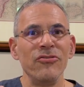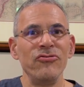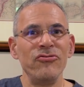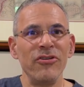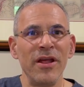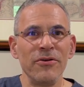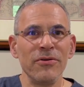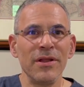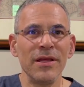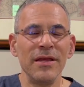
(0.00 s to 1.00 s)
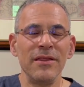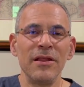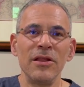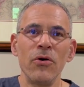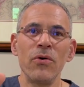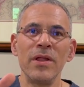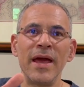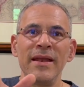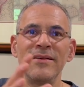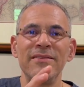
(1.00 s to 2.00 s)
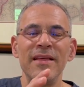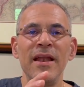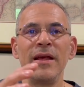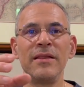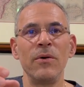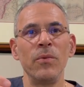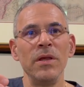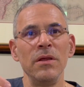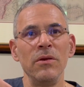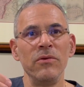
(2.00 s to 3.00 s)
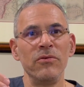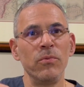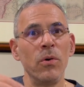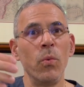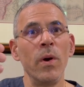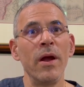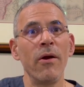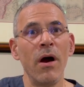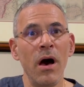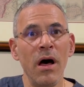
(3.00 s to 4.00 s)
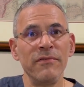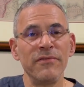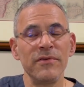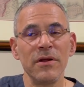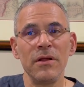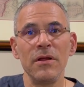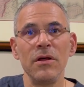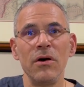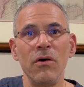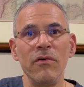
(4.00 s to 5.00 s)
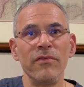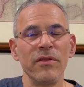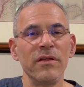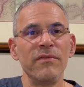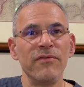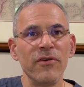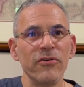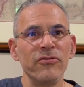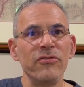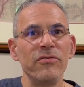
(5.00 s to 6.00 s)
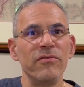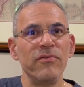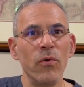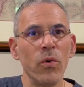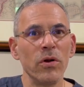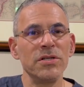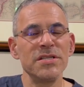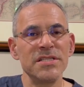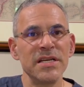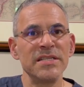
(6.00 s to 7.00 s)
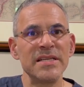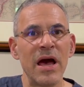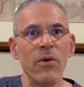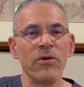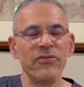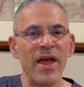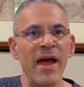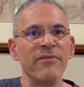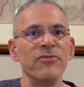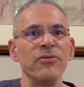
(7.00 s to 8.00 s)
Generally, the local anesthetic that we use will wear off over the first 4 to 6 hours after